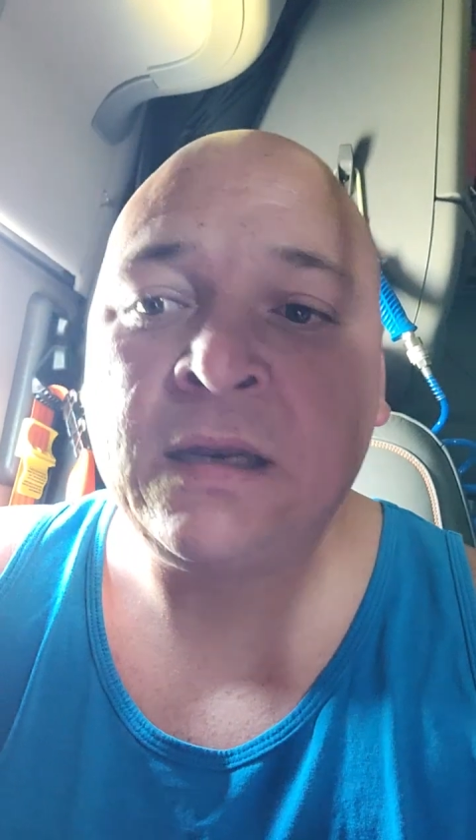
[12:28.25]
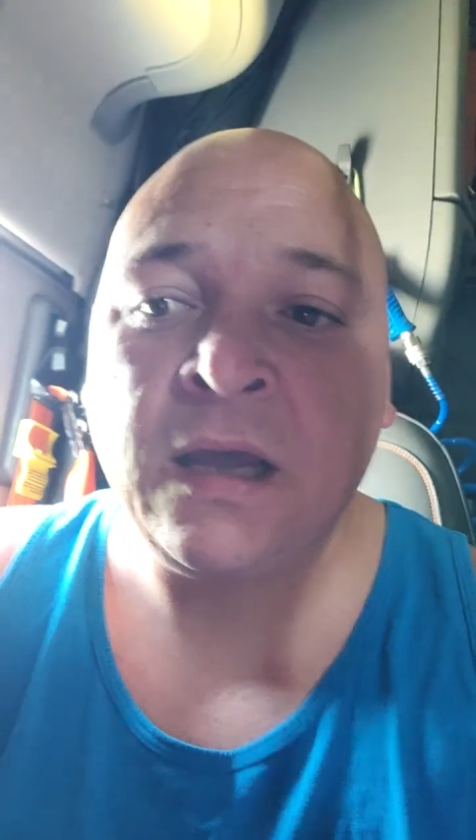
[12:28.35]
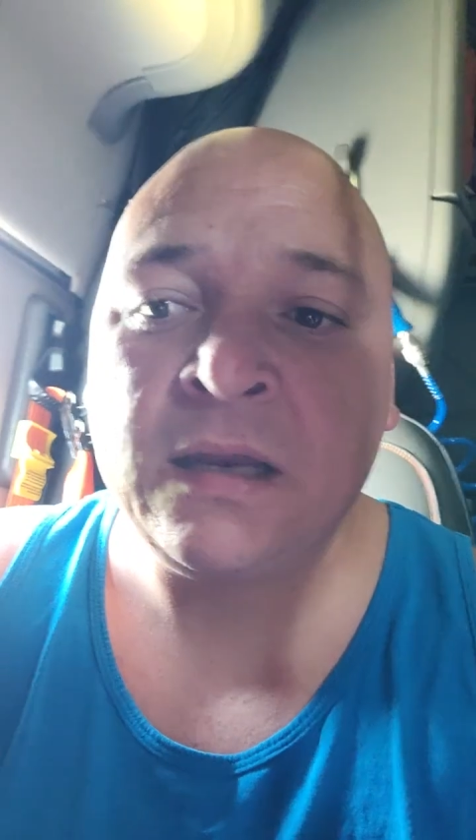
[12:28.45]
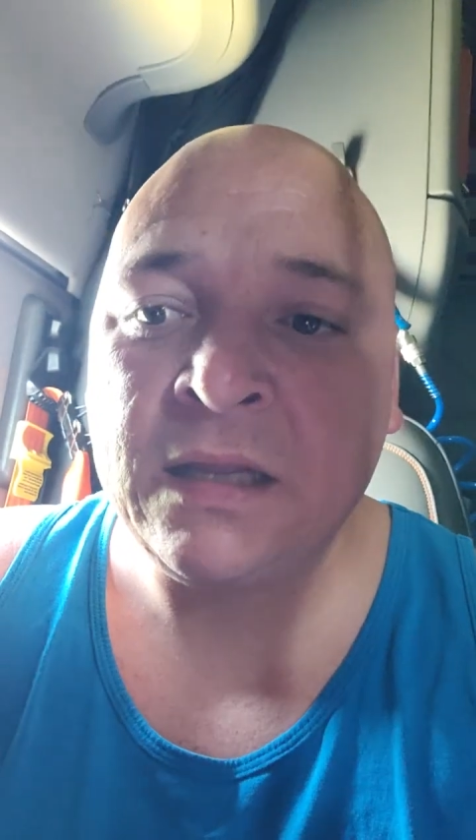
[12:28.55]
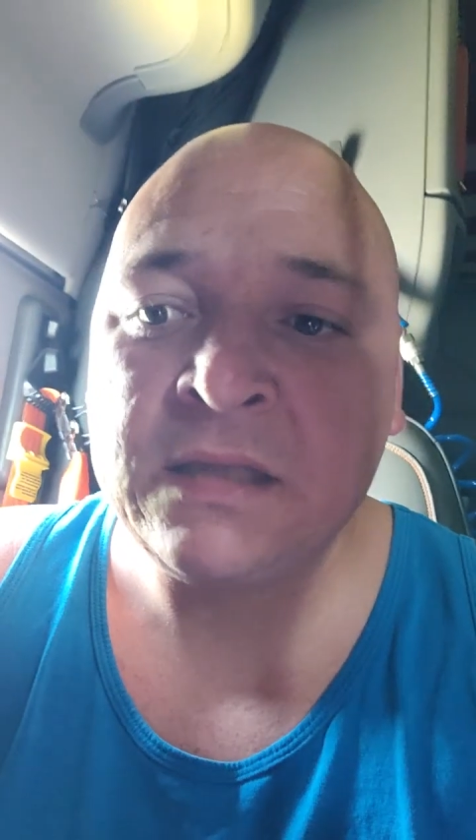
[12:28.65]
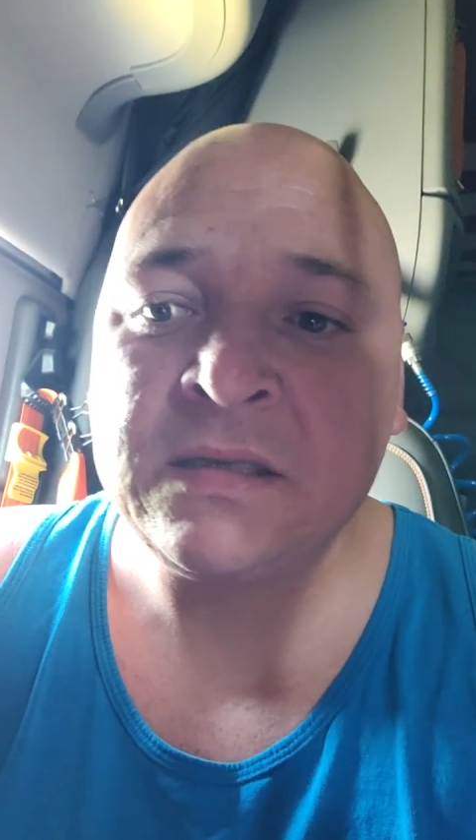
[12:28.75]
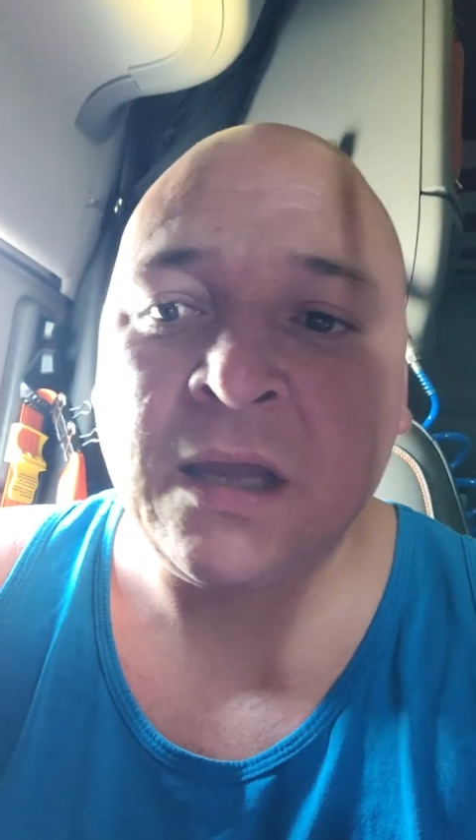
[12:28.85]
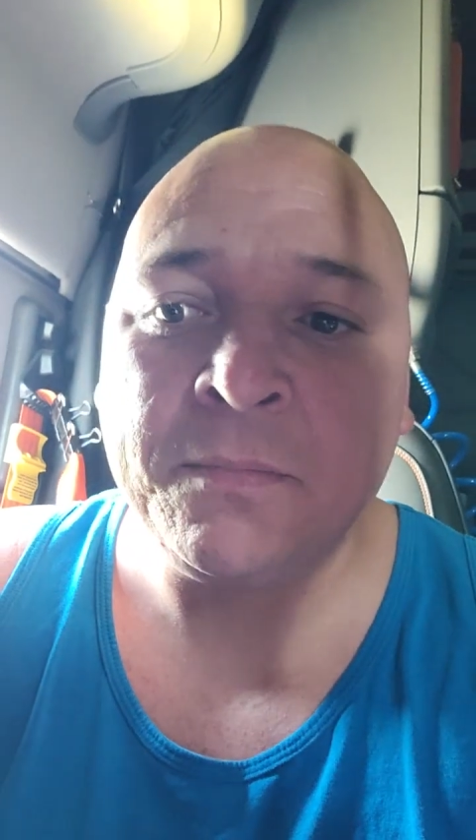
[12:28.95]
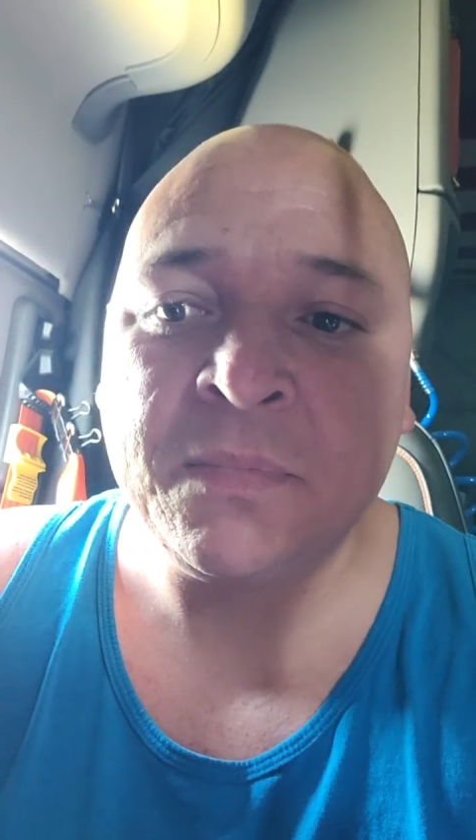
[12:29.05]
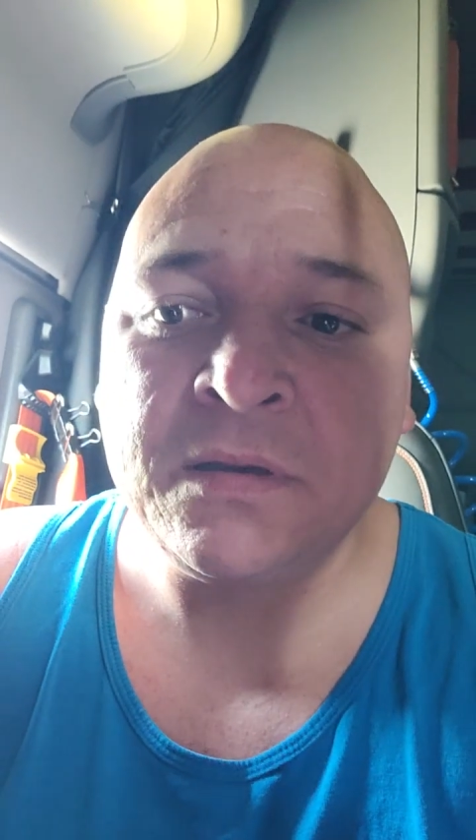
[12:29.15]
did
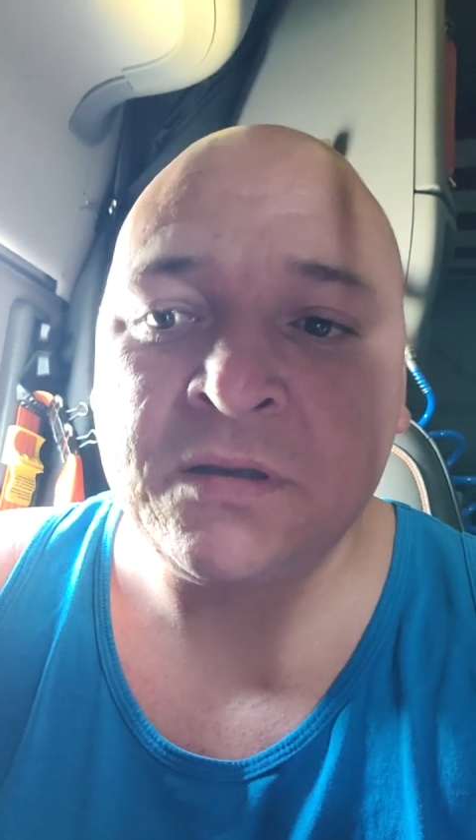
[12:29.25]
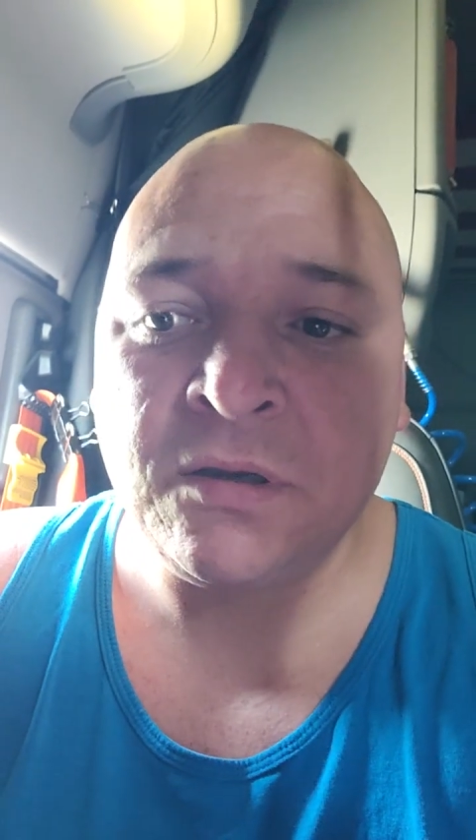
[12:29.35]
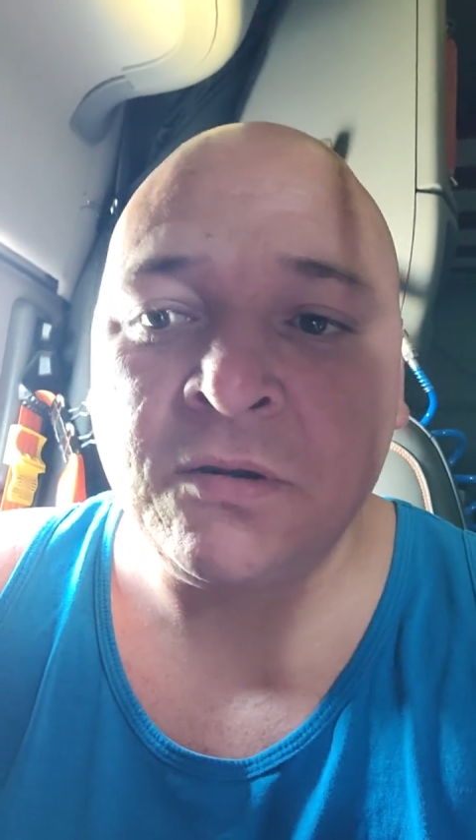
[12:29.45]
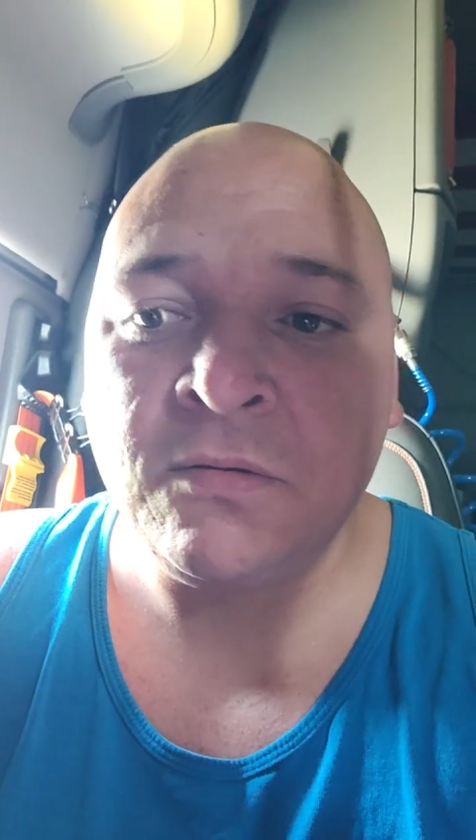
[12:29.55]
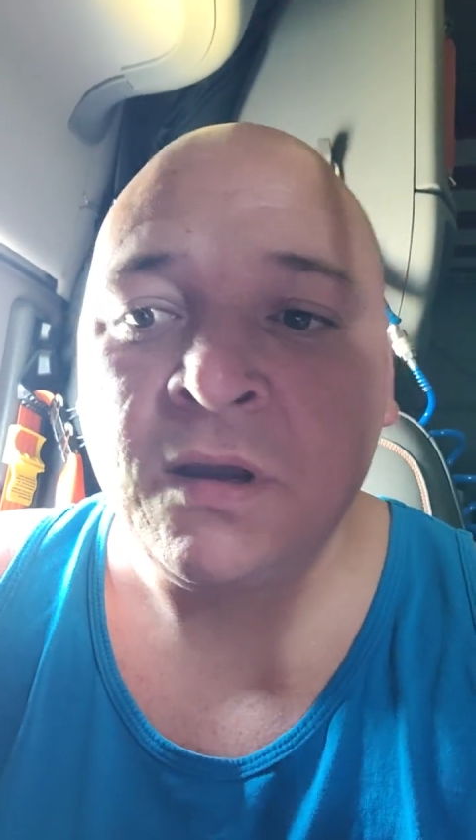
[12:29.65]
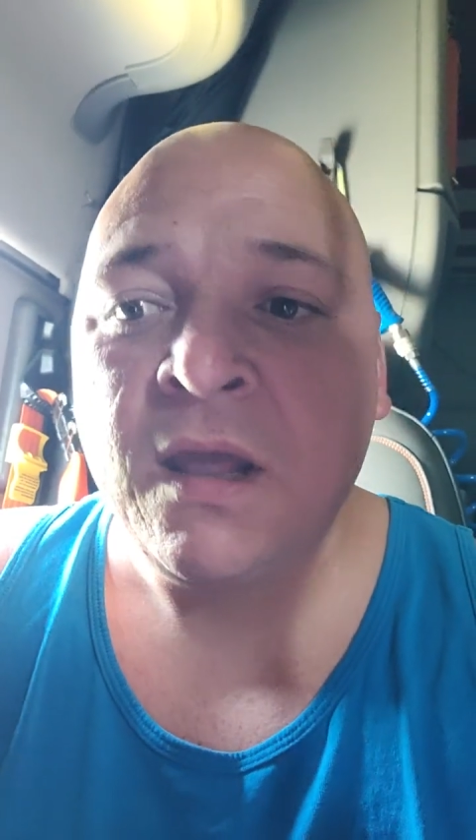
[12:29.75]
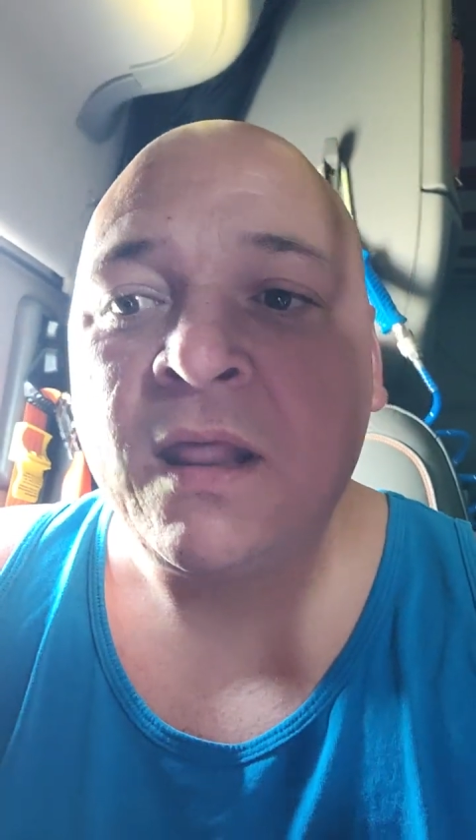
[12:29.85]
something to,